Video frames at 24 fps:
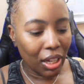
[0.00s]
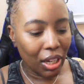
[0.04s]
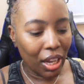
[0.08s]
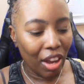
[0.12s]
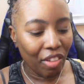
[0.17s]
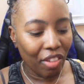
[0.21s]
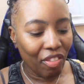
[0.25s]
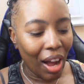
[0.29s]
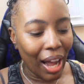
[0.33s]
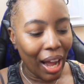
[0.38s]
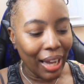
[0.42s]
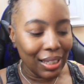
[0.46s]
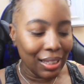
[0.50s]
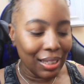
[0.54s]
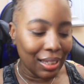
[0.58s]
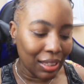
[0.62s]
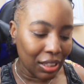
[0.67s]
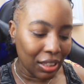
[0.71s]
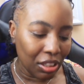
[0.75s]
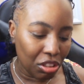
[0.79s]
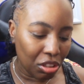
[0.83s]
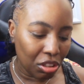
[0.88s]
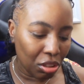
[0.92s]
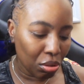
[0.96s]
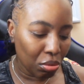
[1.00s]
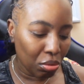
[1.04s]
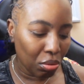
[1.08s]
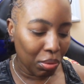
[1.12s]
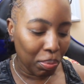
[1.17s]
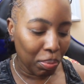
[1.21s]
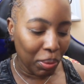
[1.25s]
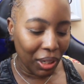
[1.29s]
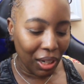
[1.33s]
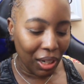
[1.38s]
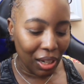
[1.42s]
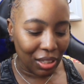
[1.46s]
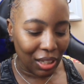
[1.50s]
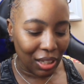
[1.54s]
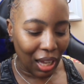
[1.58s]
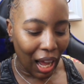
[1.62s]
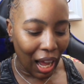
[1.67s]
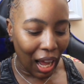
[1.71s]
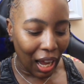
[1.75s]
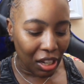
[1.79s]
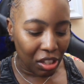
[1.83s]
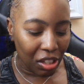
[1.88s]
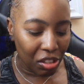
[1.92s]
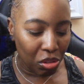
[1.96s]
If I need to, because
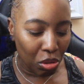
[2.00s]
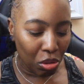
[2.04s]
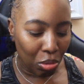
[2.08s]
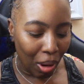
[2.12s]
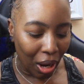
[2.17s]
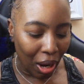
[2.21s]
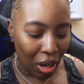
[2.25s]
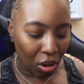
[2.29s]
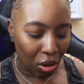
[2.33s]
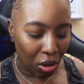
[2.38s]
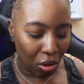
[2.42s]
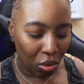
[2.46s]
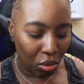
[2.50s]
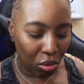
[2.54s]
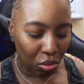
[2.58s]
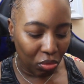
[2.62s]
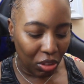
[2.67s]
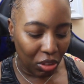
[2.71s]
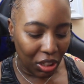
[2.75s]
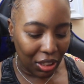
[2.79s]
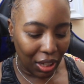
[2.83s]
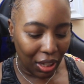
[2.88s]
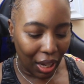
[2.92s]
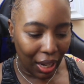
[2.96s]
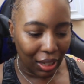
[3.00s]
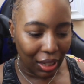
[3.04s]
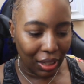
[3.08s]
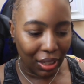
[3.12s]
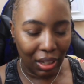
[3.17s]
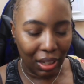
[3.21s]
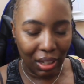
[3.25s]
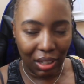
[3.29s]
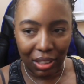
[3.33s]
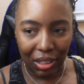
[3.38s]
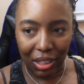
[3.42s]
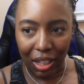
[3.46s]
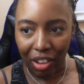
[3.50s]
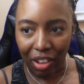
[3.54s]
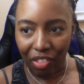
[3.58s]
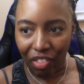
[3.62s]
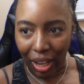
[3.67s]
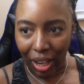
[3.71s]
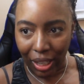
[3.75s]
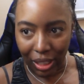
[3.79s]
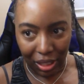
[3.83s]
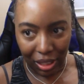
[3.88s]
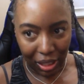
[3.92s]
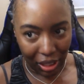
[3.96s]
I do my own retightenings, if
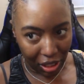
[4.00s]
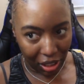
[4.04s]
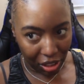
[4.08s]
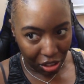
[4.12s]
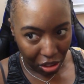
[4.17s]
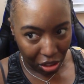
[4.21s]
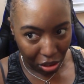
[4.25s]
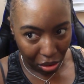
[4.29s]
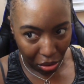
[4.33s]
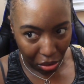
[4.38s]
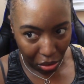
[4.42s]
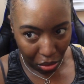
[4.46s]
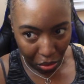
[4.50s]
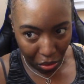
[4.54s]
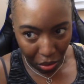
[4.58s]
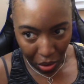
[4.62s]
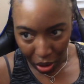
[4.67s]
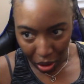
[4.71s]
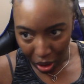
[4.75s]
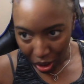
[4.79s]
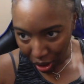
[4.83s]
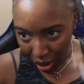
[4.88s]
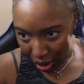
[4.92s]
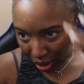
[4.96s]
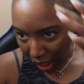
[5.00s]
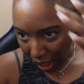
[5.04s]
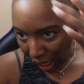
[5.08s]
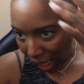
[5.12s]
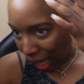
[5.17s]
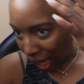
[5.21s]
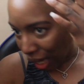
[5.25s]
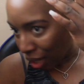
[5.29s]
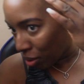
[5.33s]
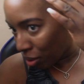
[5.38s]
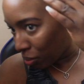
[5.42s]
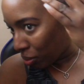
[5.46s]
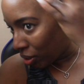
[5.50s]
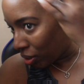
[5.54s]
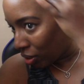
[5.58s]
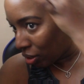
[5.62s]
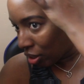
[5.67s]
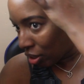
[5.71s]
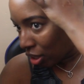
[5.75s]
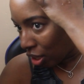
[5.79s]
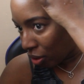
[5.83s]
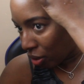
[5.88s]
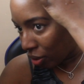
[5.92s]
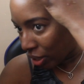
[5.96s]
I need to, I will
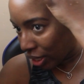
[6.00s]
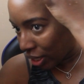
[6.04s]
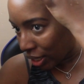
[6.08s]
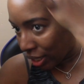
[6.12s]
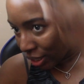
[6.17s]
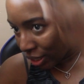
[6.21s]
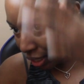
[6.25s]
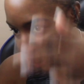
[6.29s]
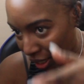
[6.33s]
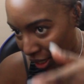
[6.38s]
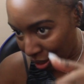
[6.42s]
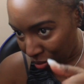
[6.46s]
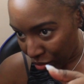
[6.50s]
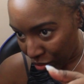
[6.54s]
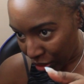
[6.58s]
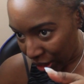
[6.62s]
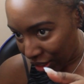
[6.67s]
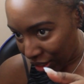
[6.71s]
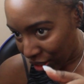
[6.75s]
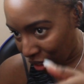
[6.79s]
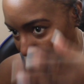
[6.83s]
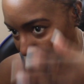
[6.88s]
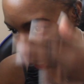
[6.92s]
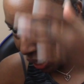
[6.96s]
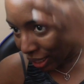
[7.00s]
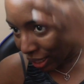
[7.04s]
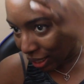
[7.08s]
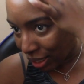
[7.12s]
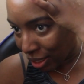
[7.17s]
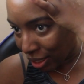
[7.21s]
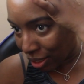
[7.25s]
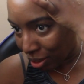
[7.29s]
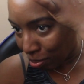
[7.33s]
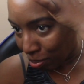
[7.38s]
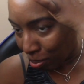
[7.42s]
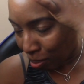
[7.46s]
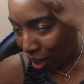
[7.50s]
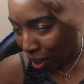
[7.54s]
go in and retighten